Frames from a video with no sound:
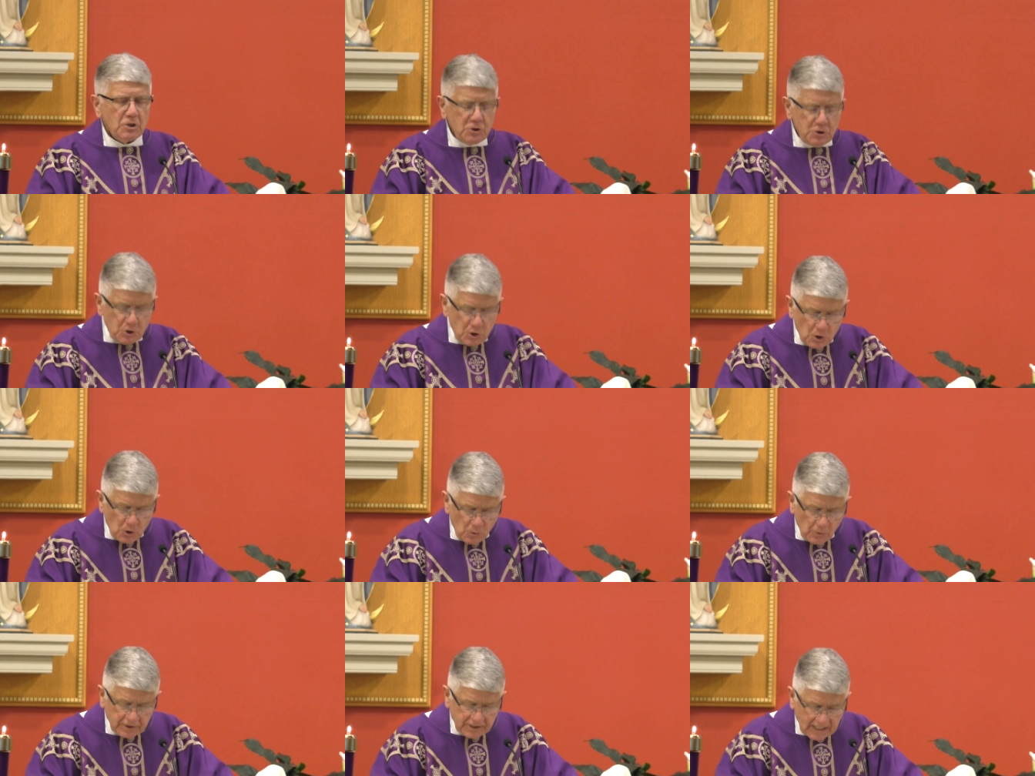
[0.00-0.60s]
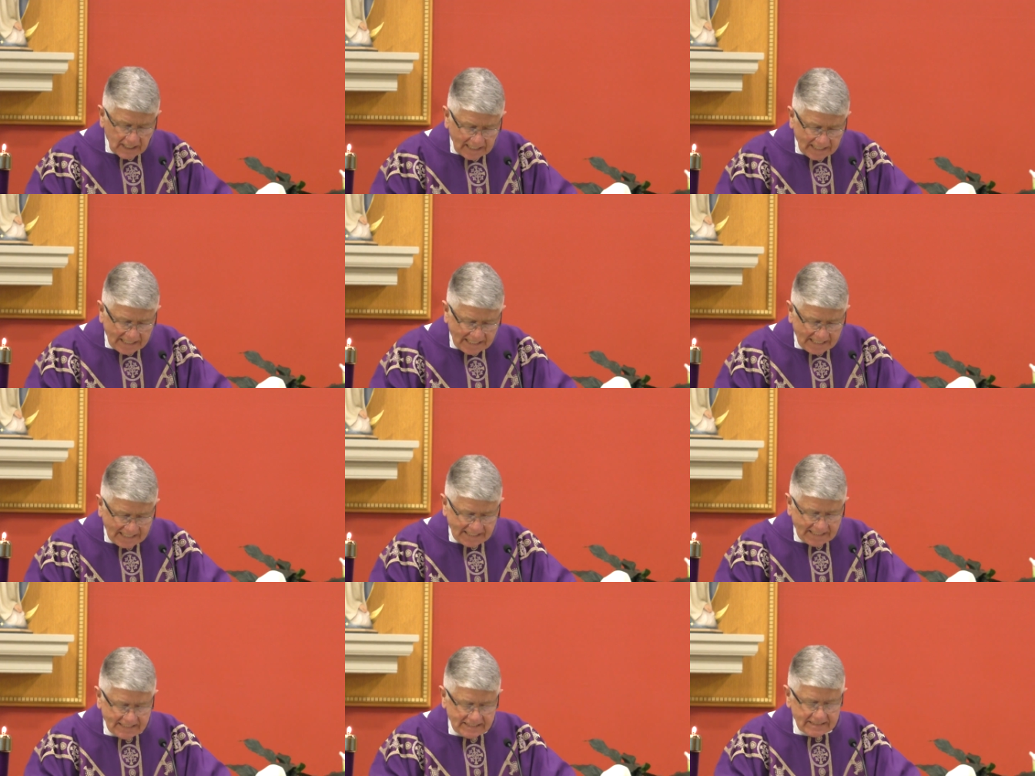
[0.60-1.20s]
You and
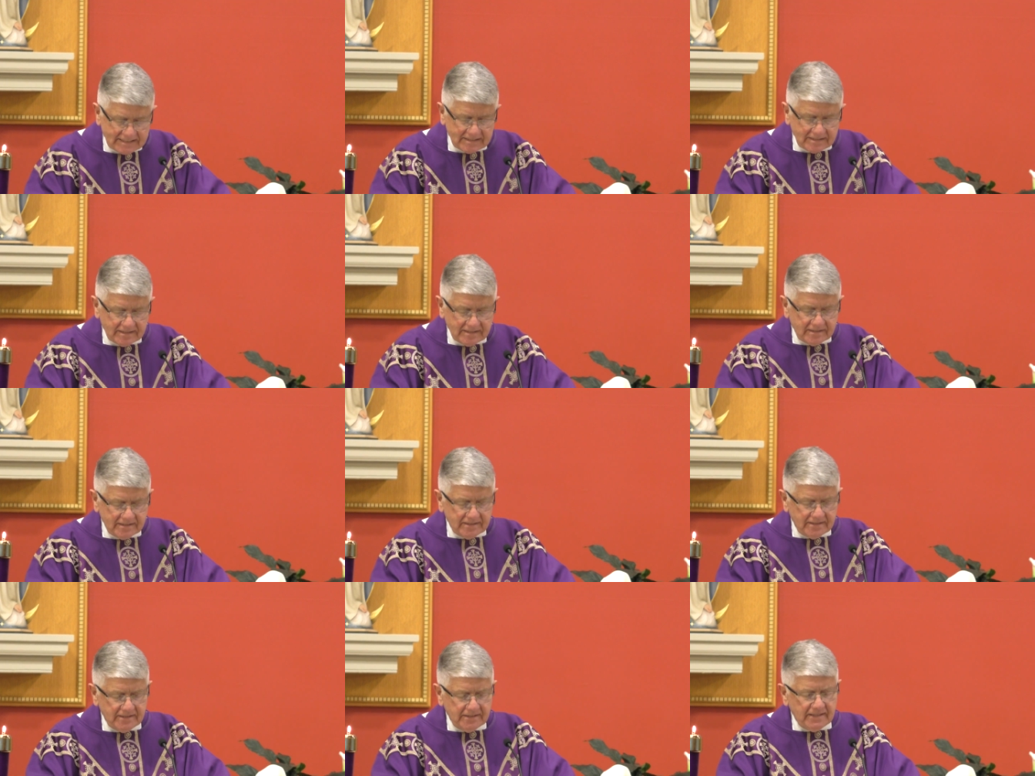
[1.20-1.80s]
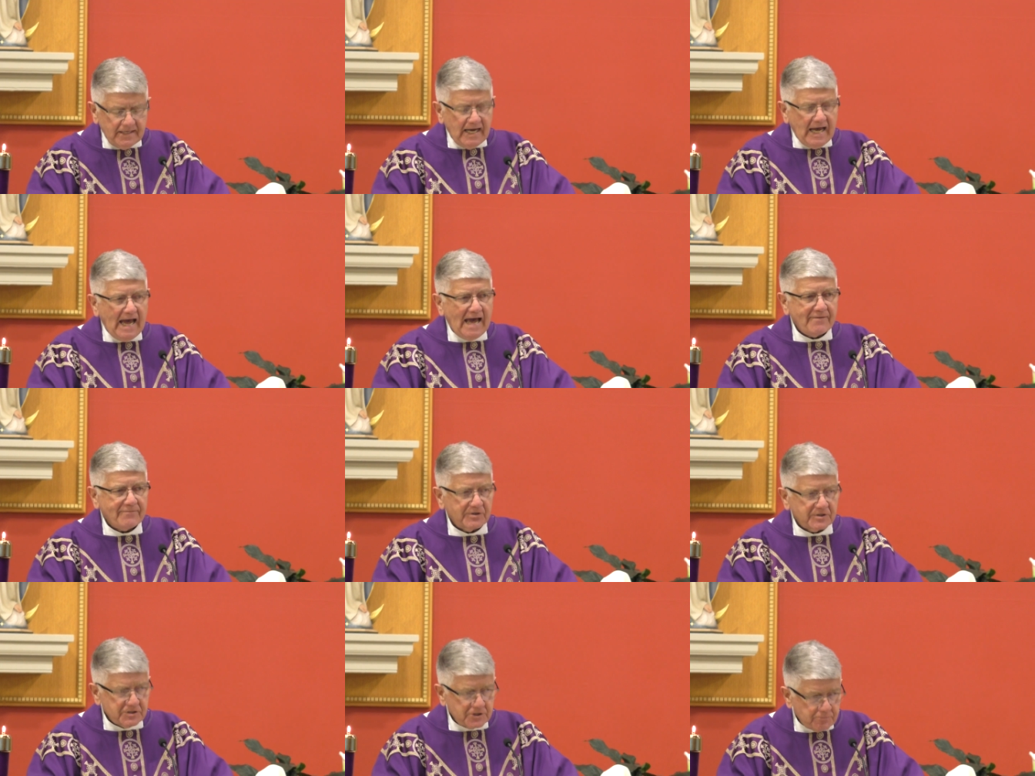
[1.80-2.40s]
I
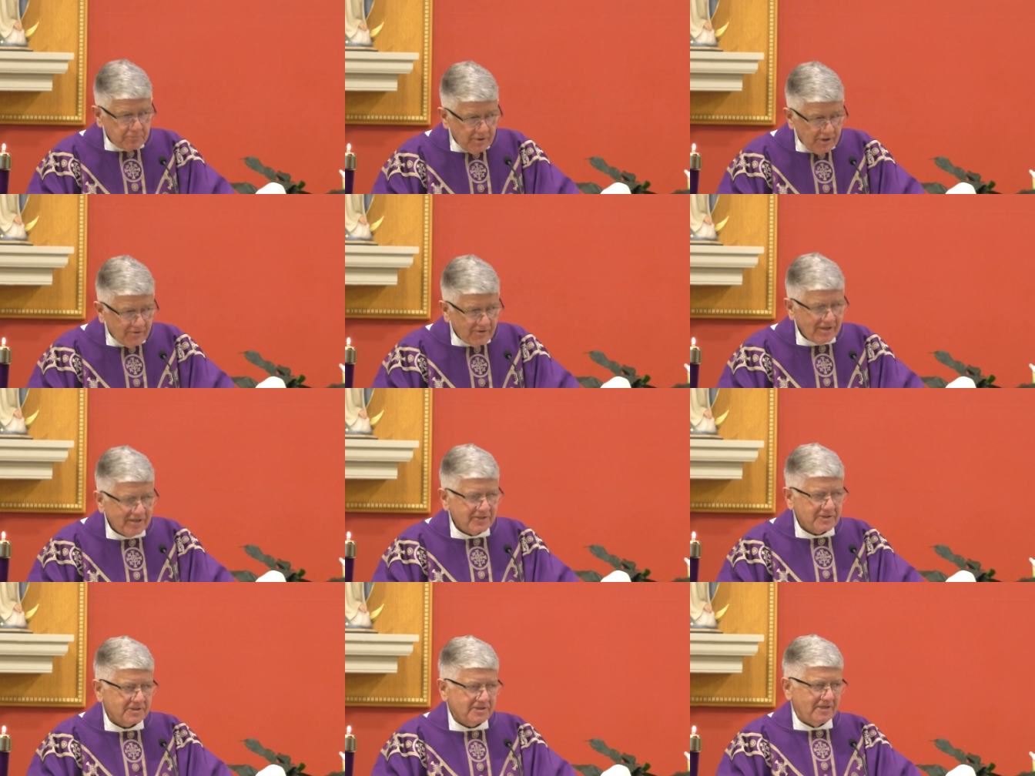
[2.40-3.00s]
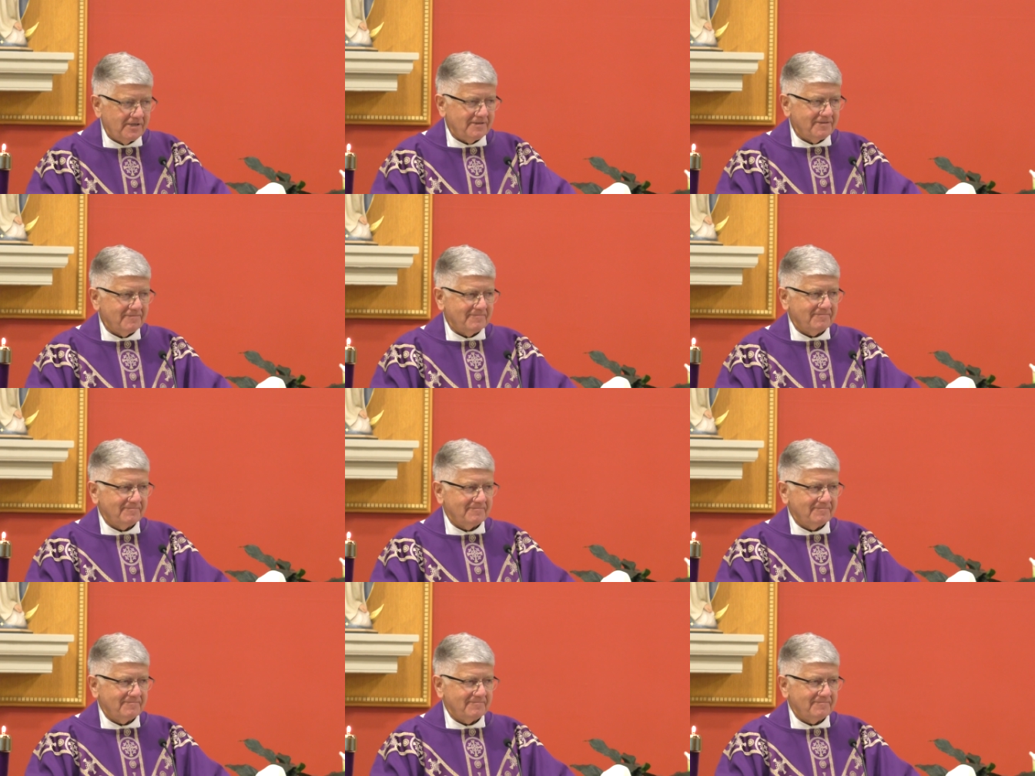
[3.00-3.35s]
have experienced it.